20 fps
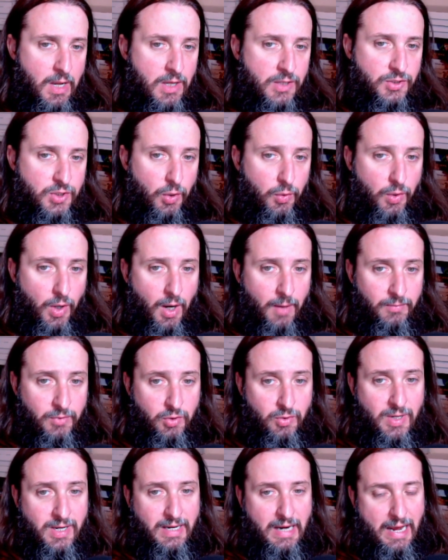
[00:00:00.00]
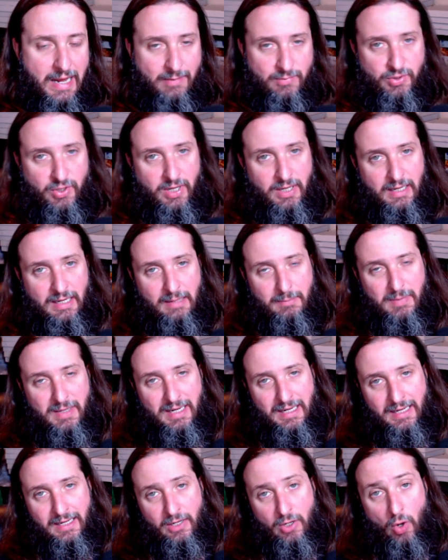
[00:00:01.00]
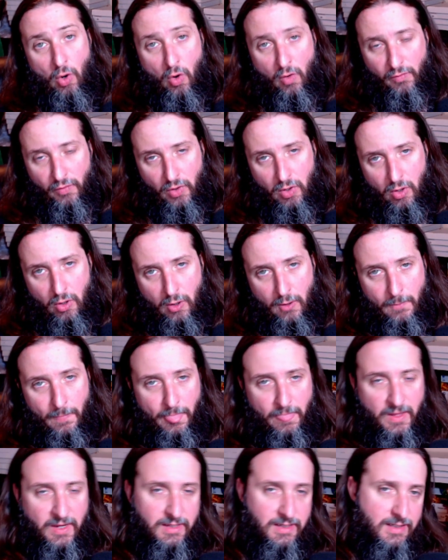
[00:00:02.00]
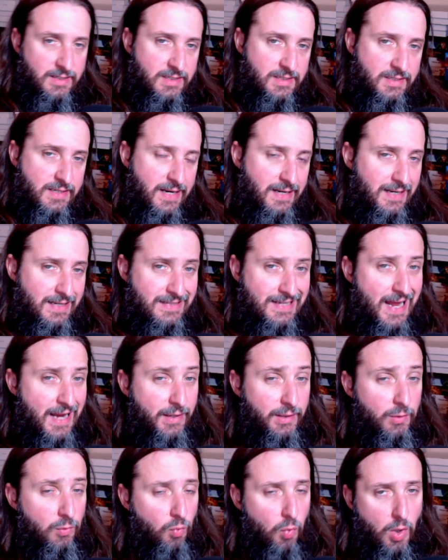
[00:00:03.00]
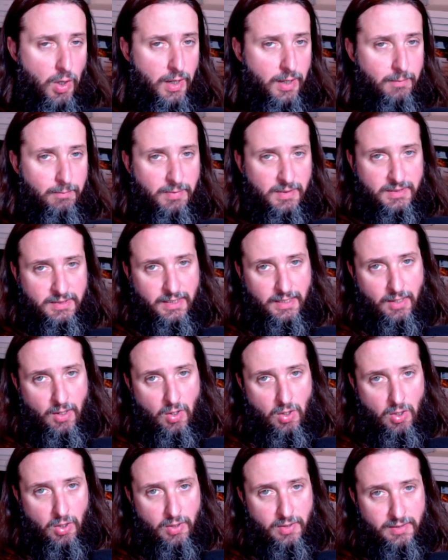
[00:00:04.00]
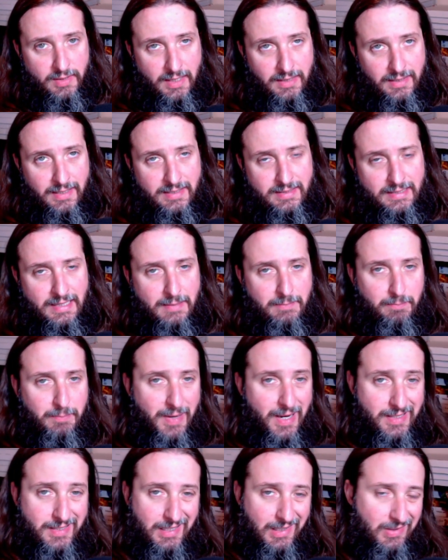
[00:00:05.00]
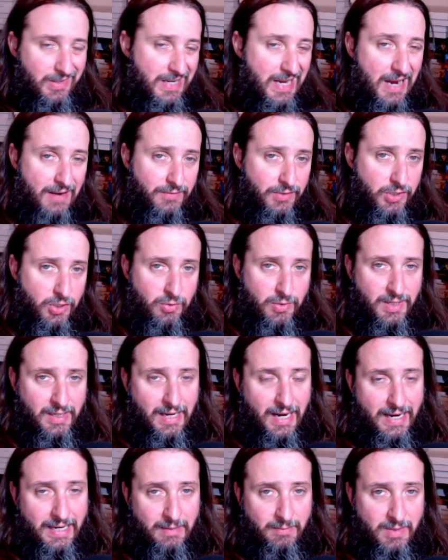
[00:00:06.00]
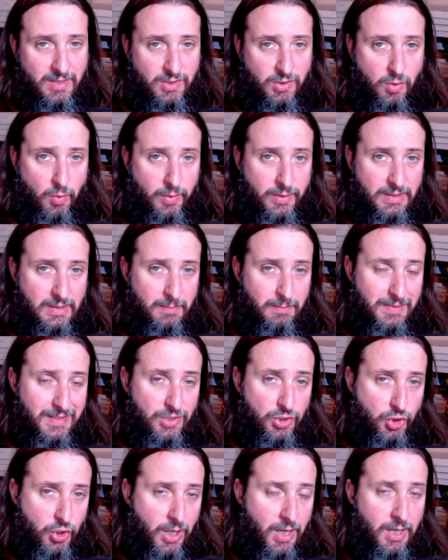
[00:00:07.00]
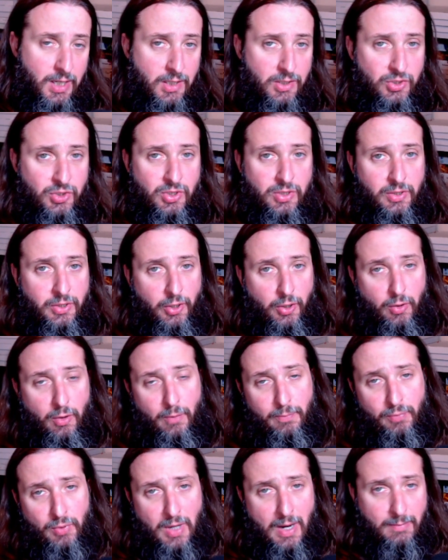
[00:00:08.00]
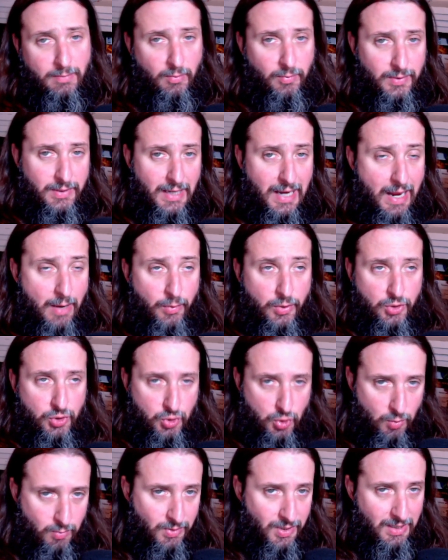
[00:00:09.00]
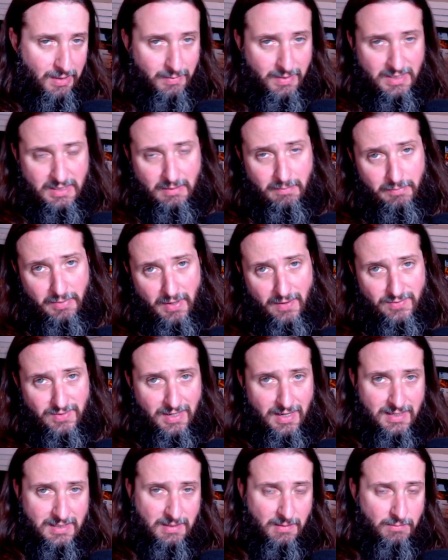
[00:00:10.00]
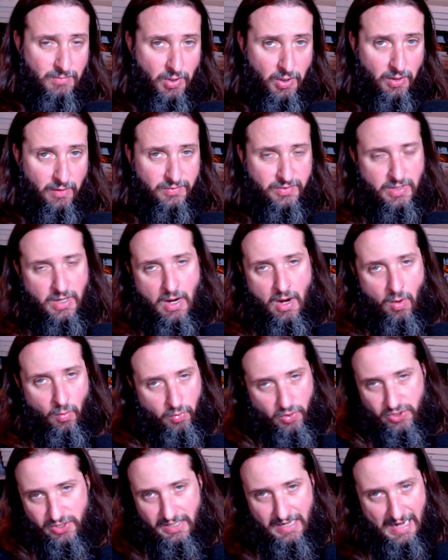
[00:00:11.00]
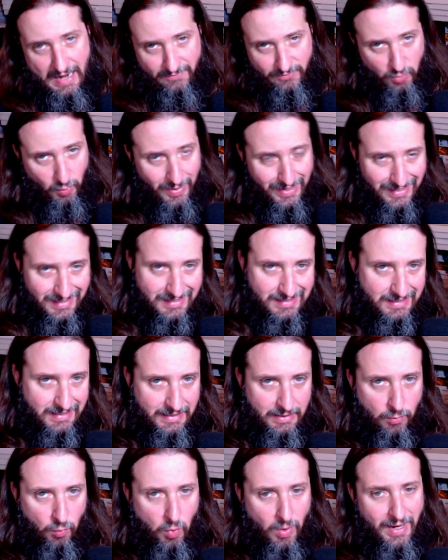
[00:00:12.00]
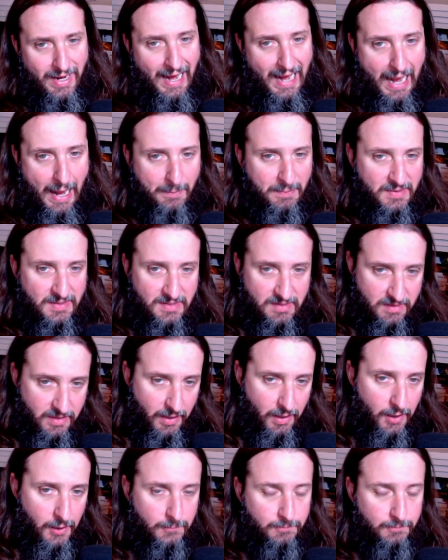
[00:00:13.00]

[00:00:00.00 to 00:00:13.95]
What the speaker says: So unique items are going to be getting an overhaul. They didn't state exactly what, but they did say basically every unique item is going to be changed. There are probably, I would assume, going to be some buffs and some nerfs. We're just going to have to wait and see what happens there.